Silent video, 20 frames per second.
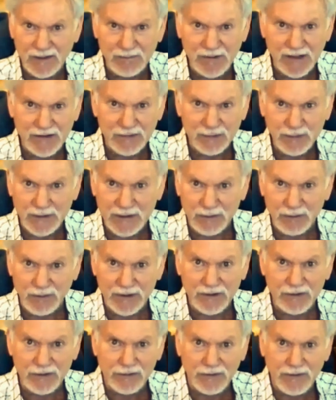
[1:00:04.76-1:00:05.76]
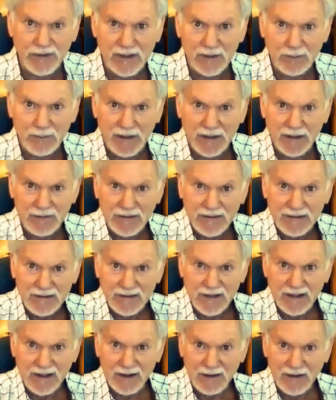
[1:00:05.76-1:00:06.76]
game last week? What did you think about
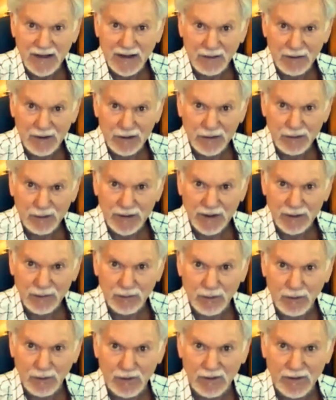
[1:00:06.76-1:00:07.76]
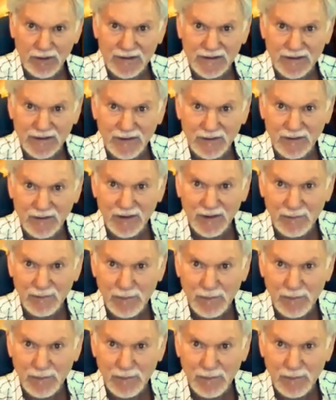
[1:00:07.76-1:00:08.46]
how are you doing at work? Any